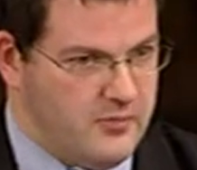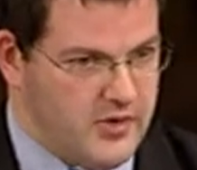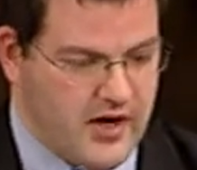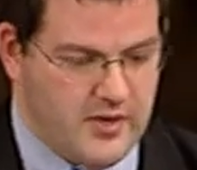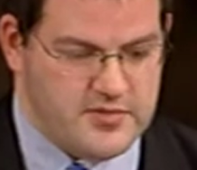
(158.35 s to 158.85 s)

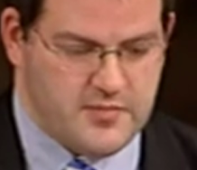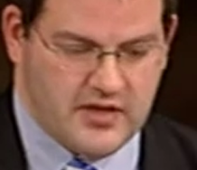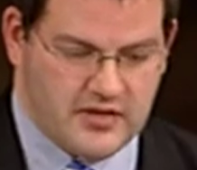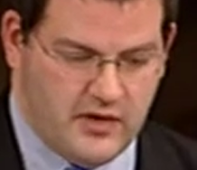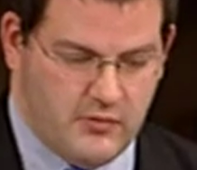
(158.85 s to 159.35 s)
perhaps
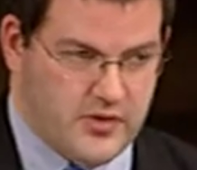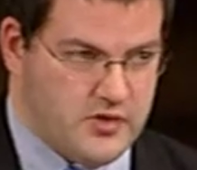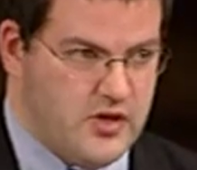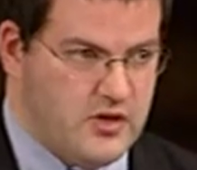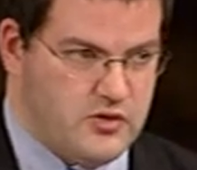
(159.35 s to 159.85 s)
being dealt
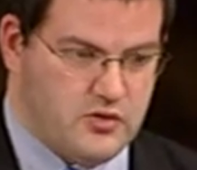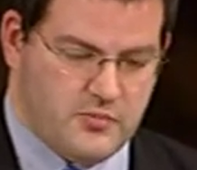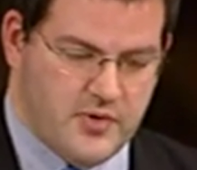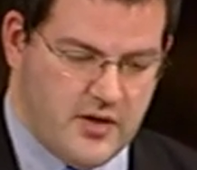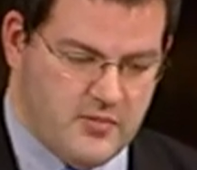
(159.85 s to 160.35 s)
with through
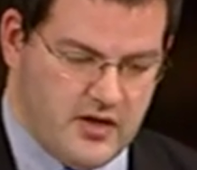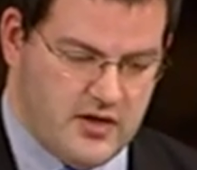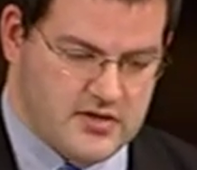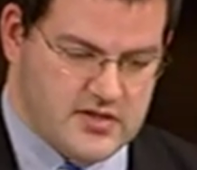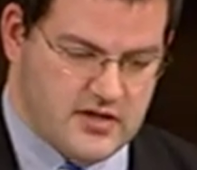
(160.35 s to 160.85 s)
the primary
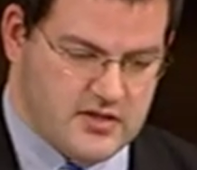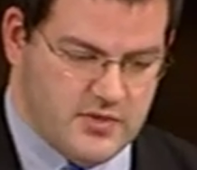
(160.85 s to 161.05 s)
care sector.